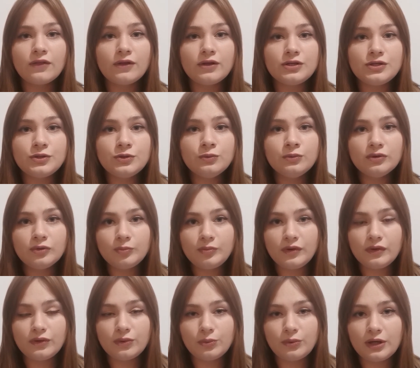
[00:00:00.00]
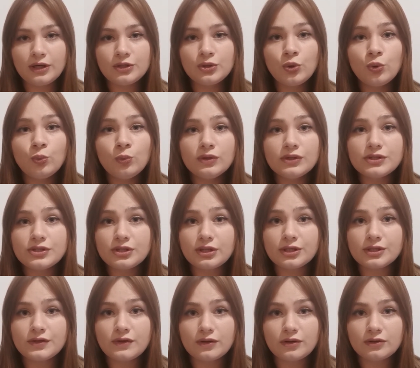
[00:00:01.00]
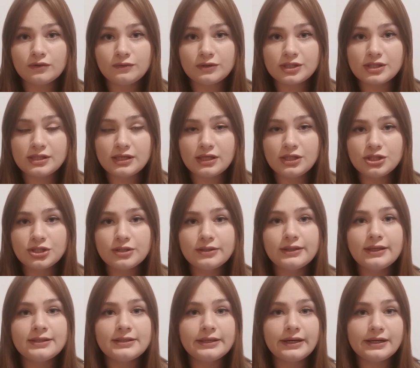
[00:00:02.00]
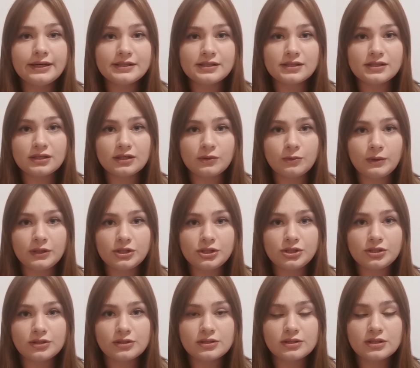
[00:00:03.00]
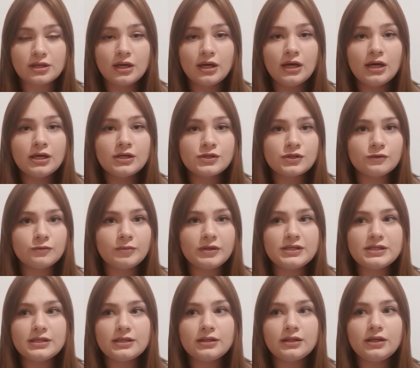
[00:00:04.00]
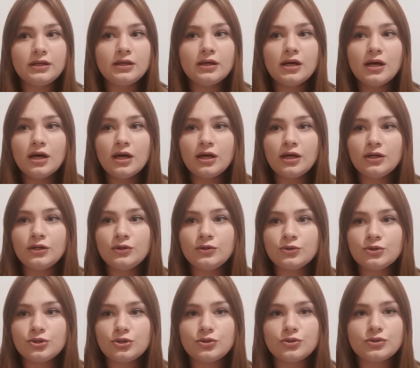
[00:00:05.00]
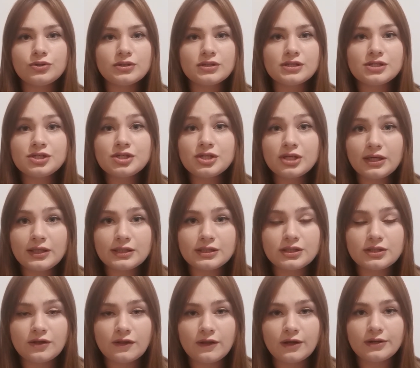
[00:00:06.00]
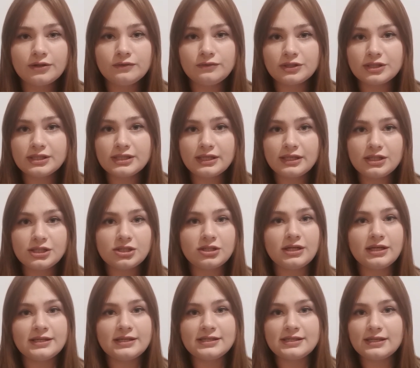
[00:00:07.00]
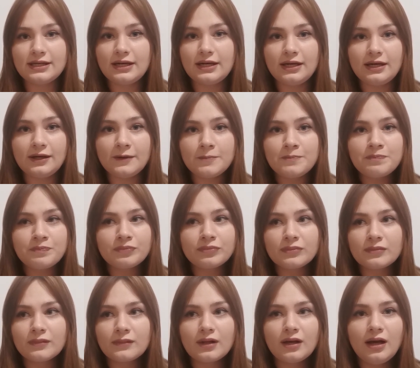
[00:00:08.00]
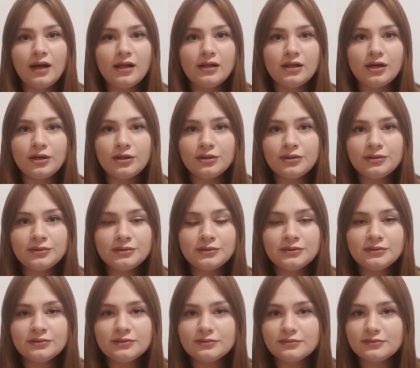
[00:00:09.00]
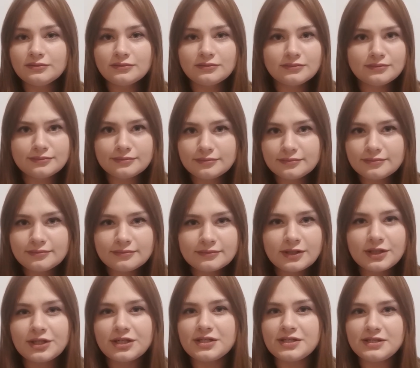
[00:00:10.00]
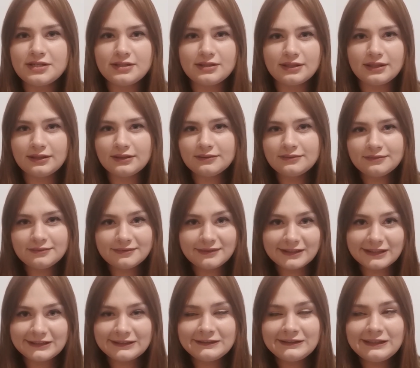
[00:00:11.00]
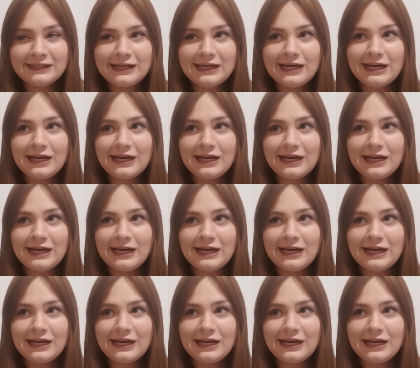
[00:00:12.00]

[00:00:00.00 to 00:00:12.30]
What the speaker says: that you will be the one who will start the conversation and ask the questions. So basically, you should start the conversation and say, hello, Christina, yeah?